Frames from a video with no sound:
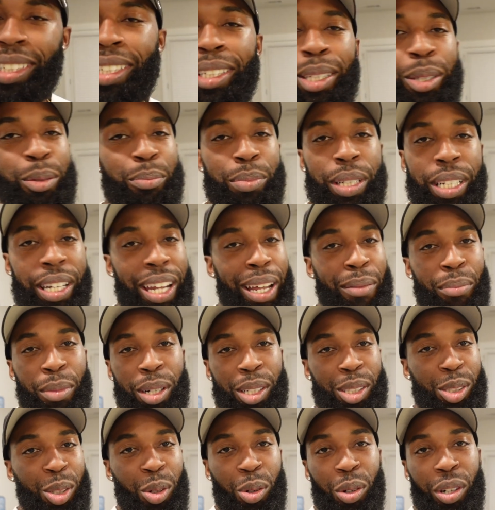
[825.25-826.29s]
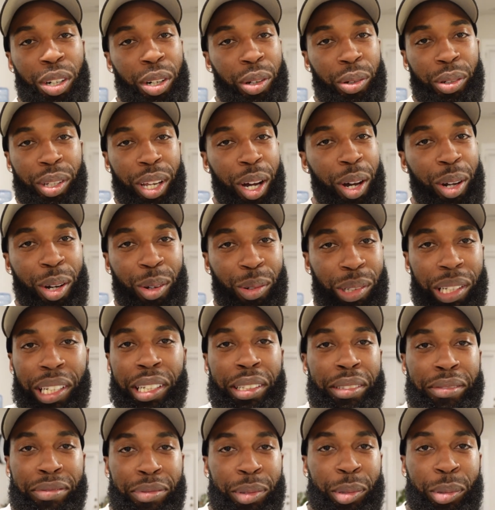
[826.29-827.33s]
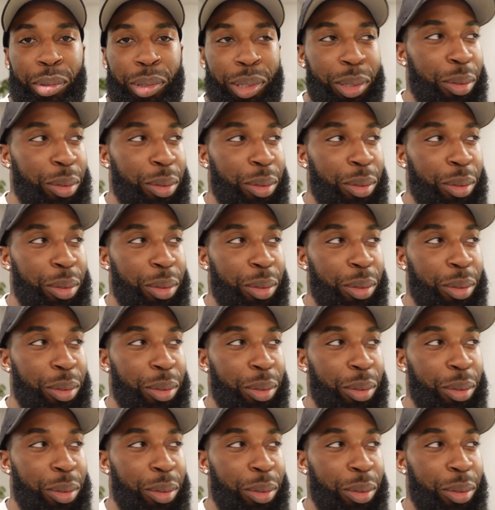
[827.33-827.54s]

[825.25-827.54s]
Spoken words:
There don't be that much going on, y'all. Don't let him fool